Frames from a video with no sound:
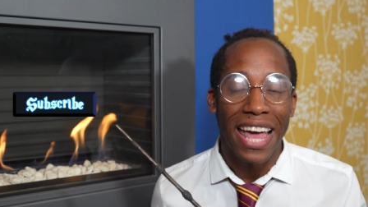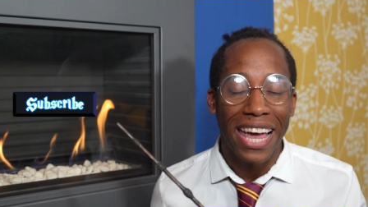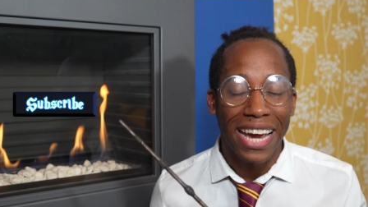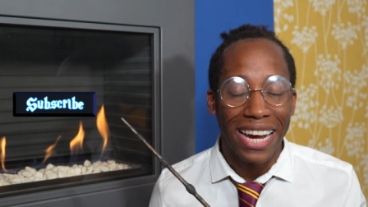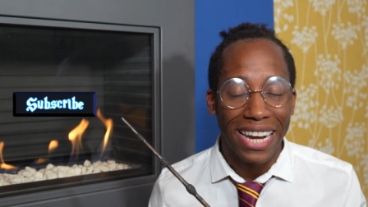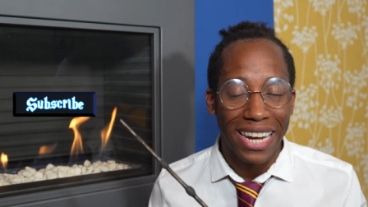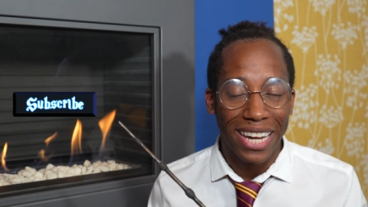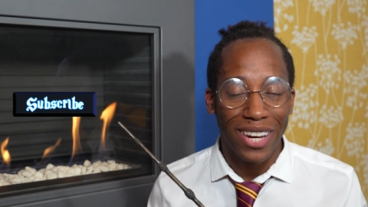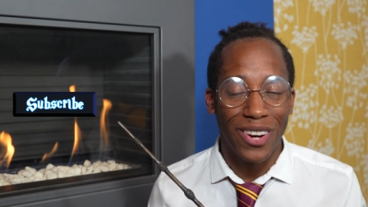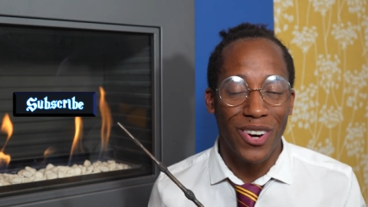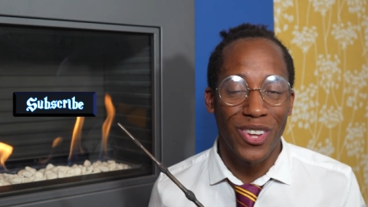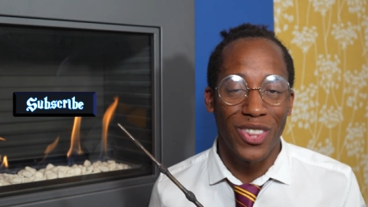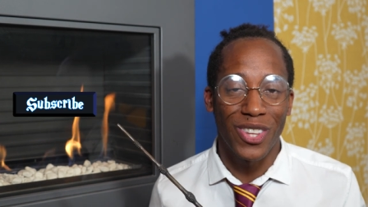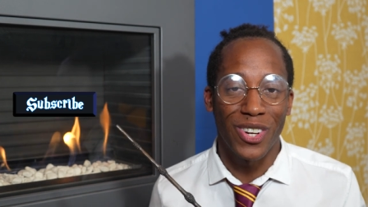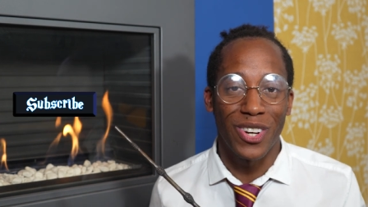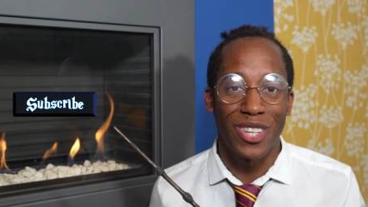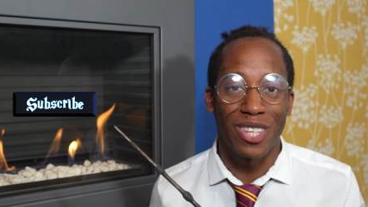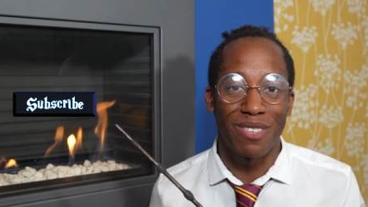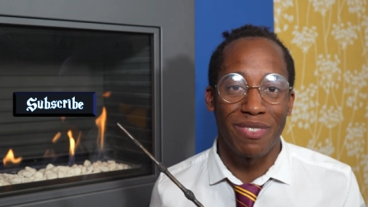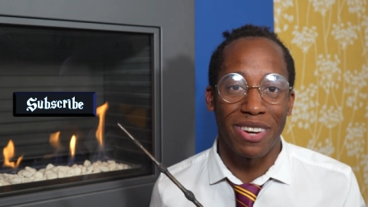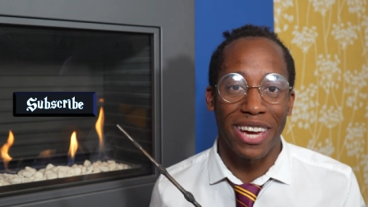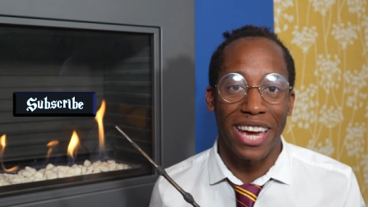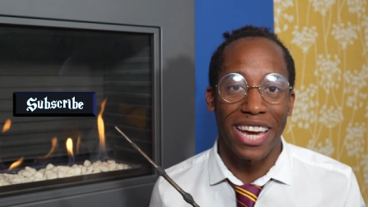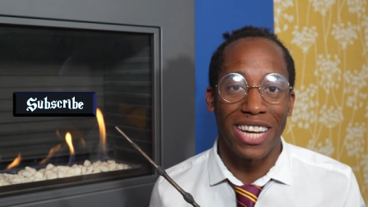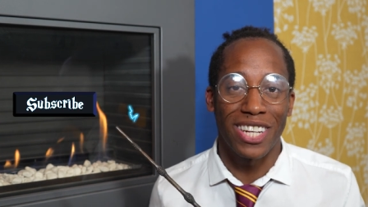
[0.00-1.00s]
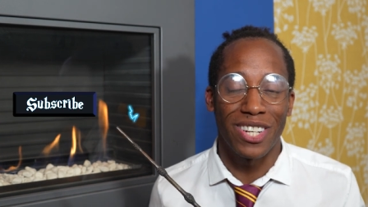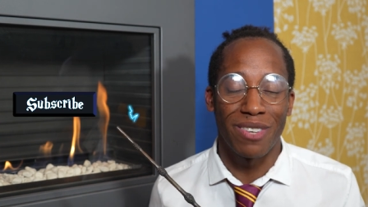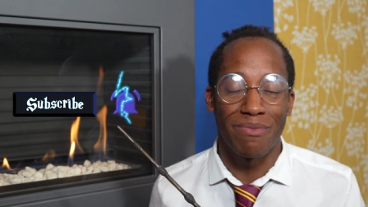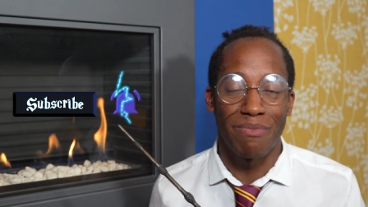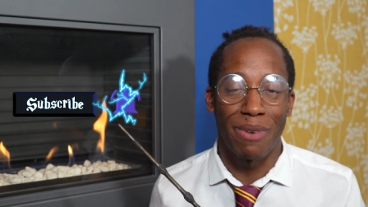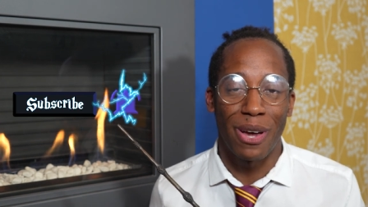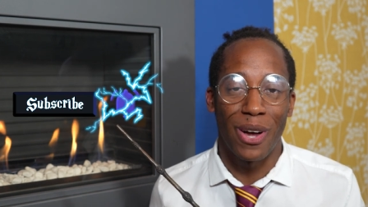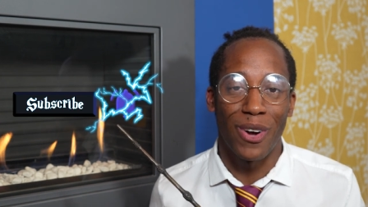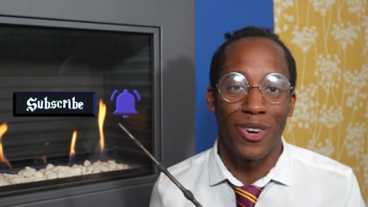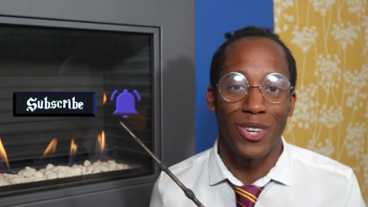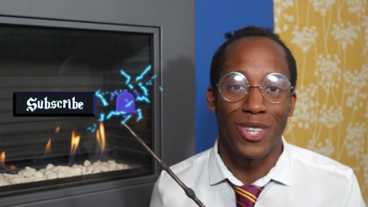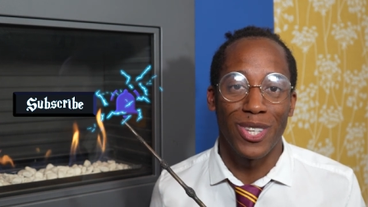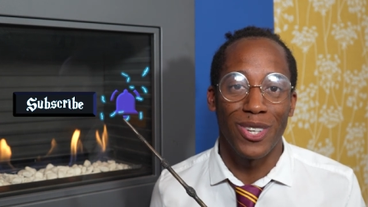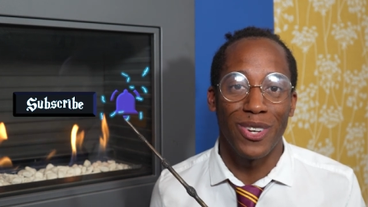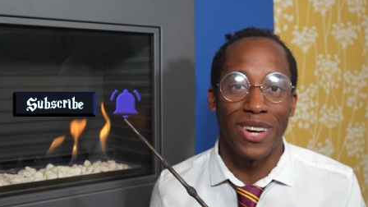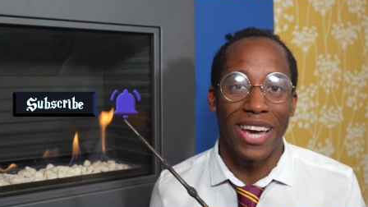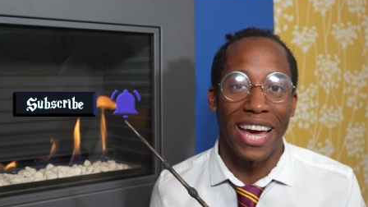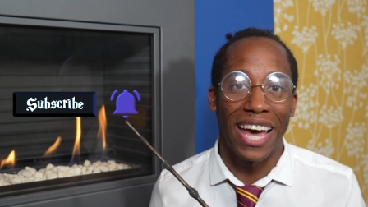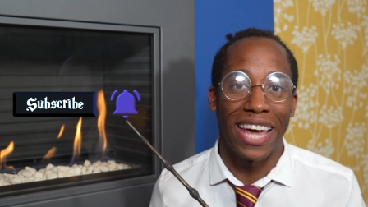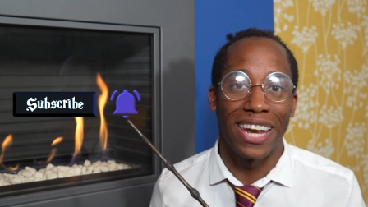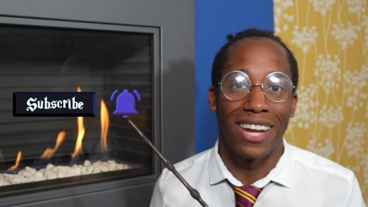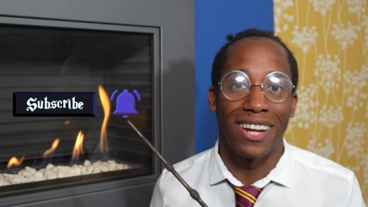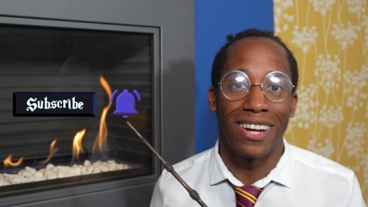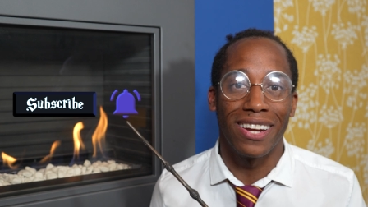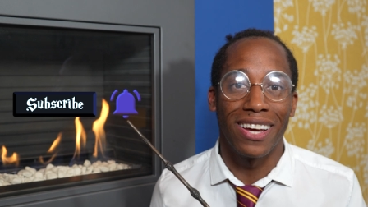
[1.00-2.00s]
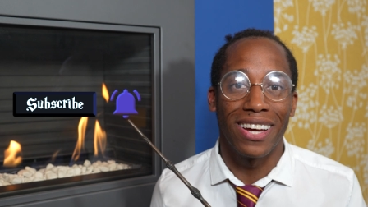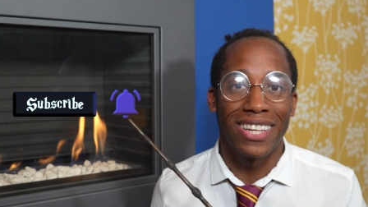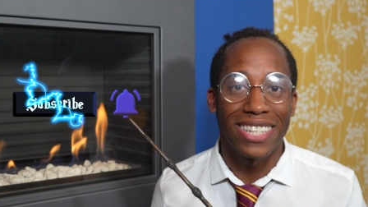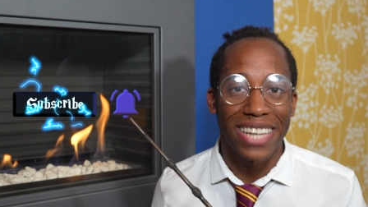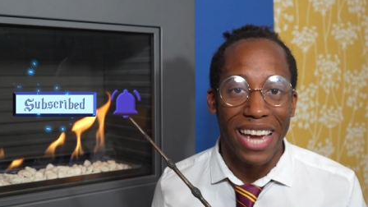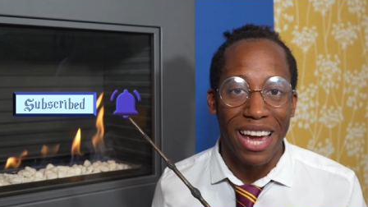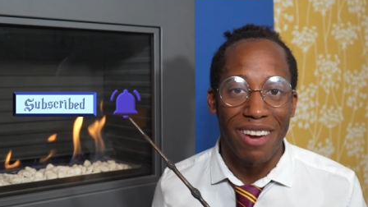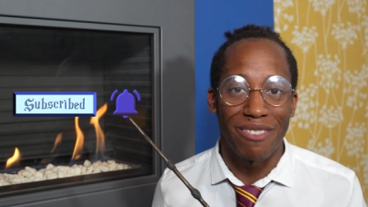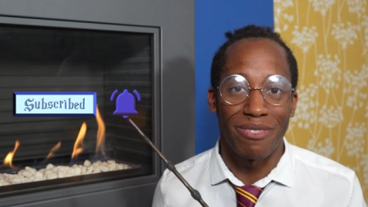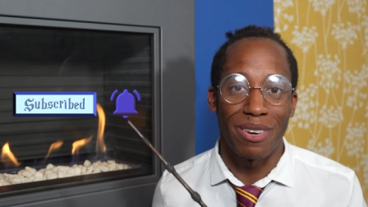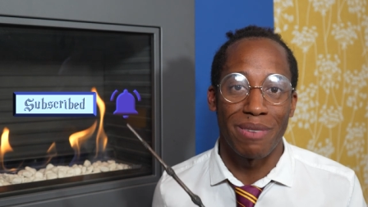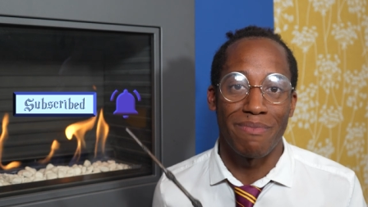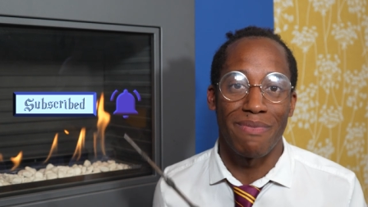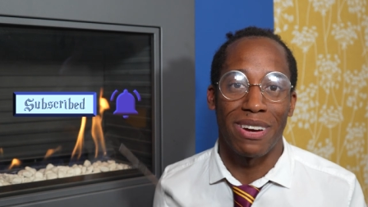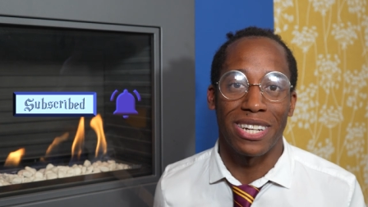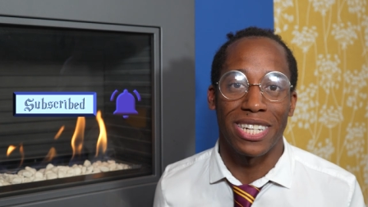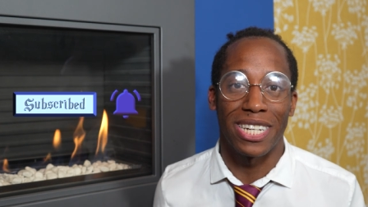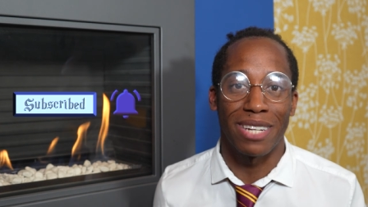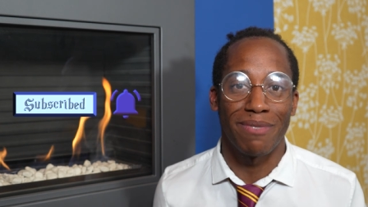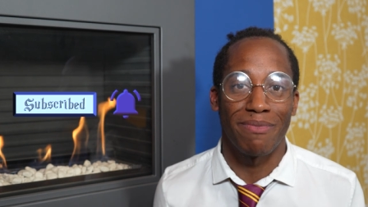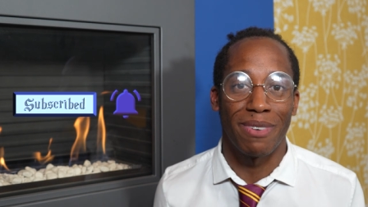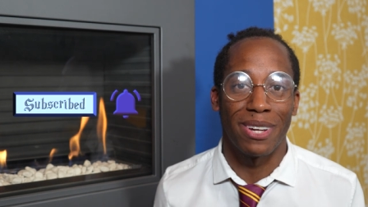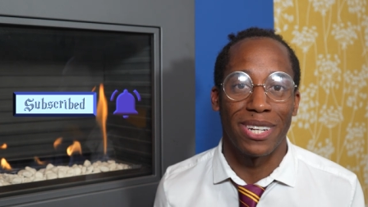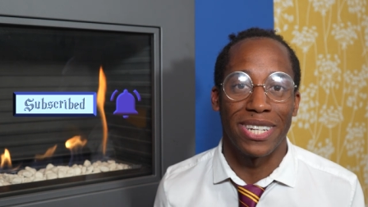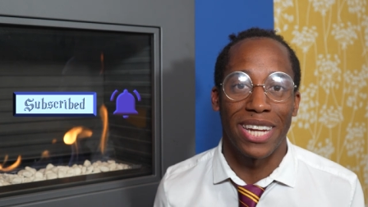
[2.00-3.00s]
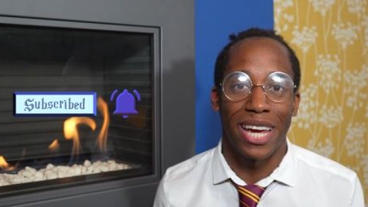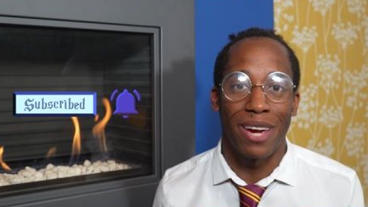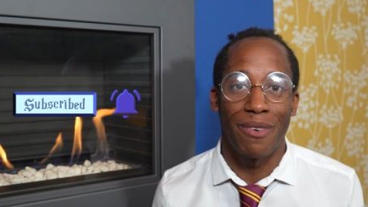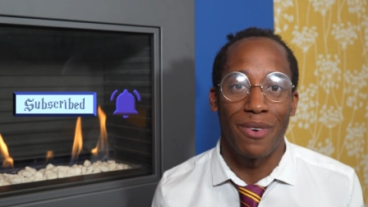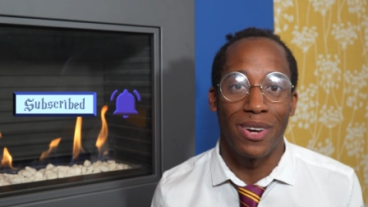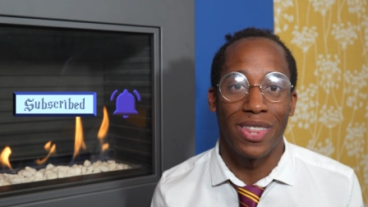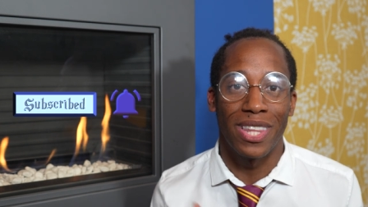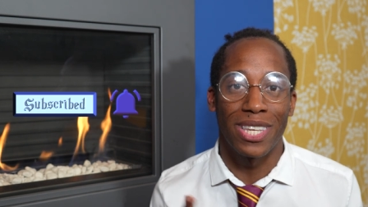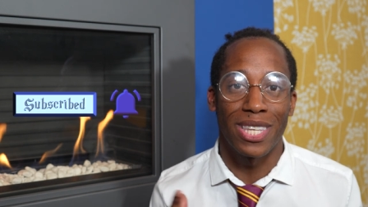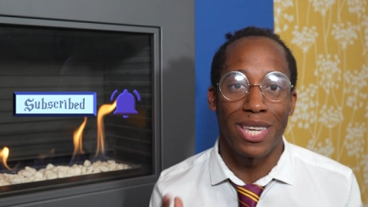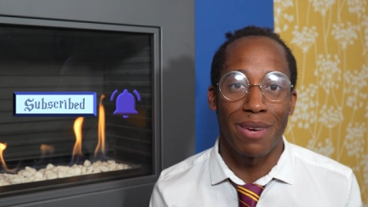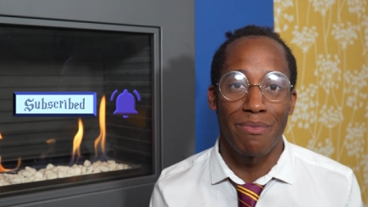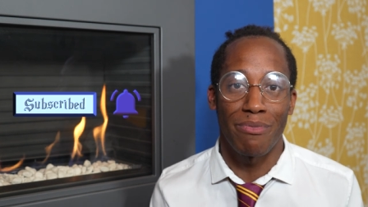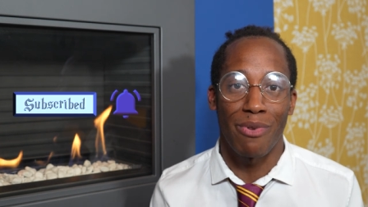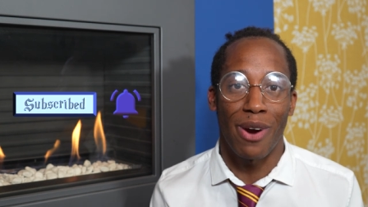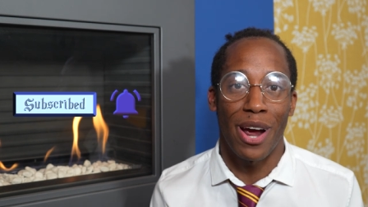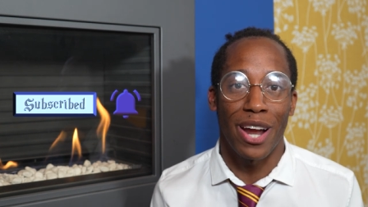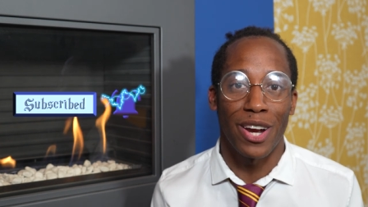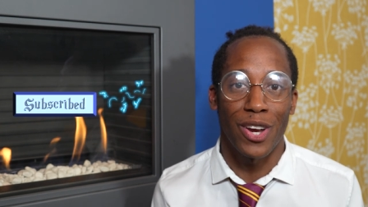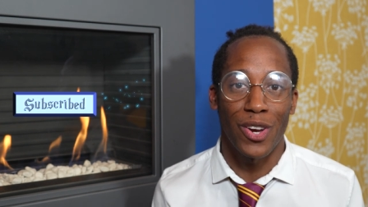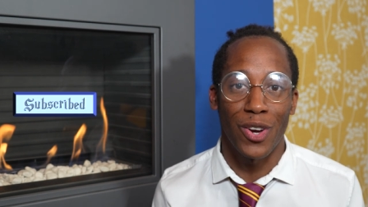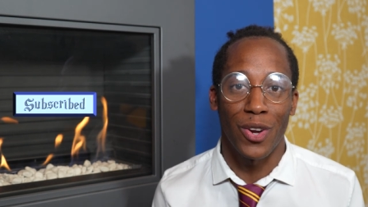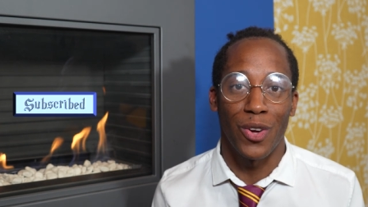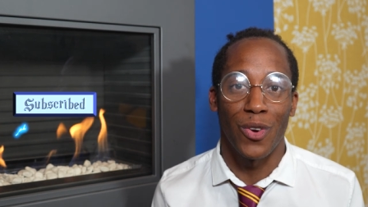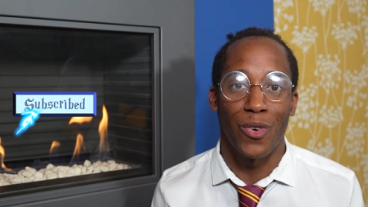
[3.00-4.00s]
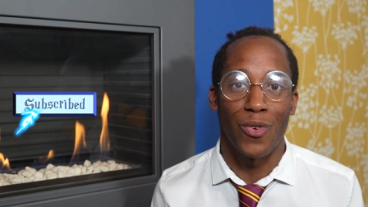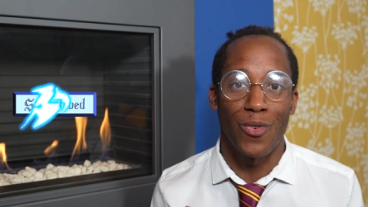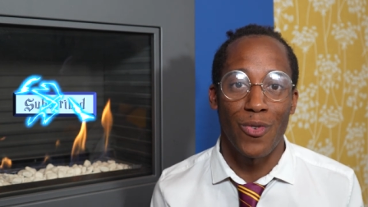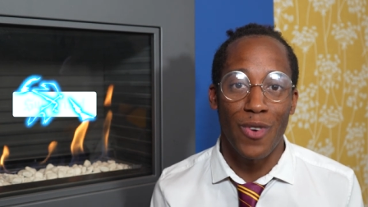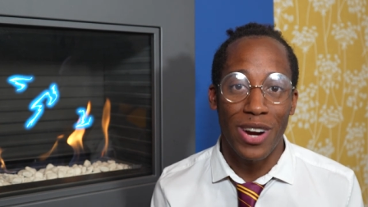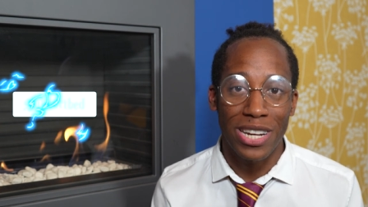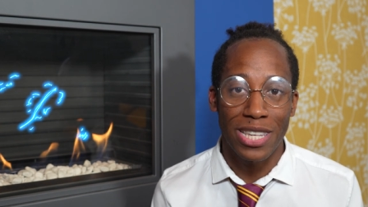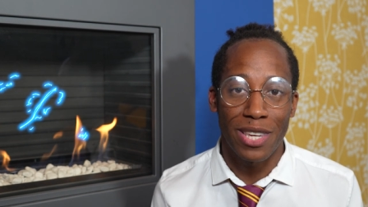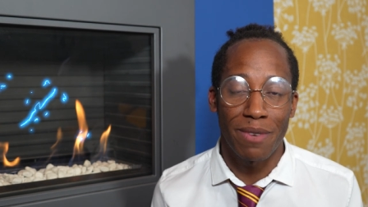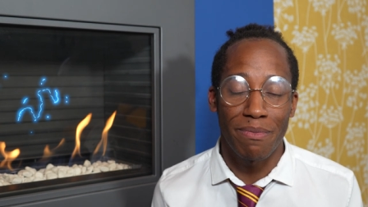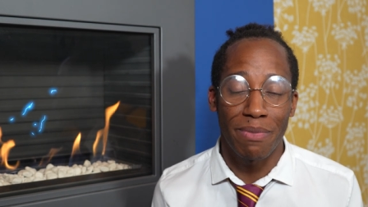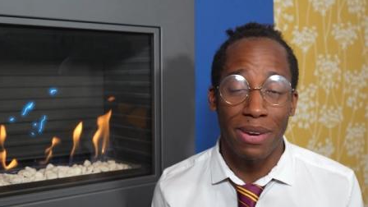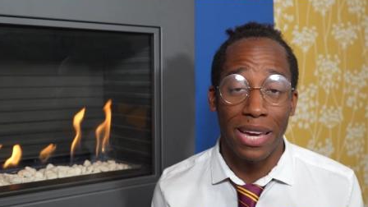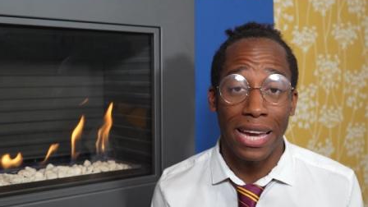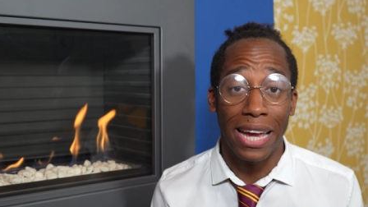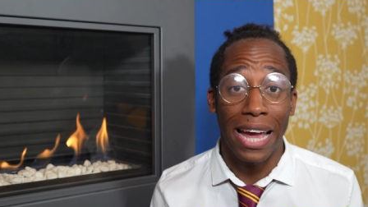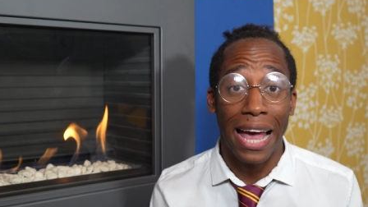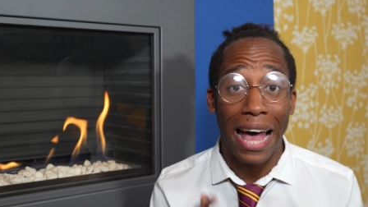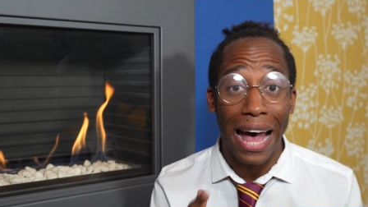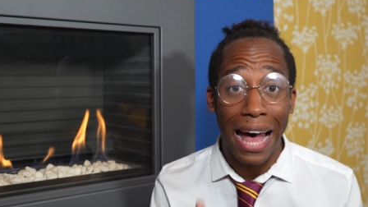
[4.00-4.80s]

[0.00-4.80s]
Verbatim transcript: click on the notification bell so you get an alert every Magic Monday when there's a brand new recipe,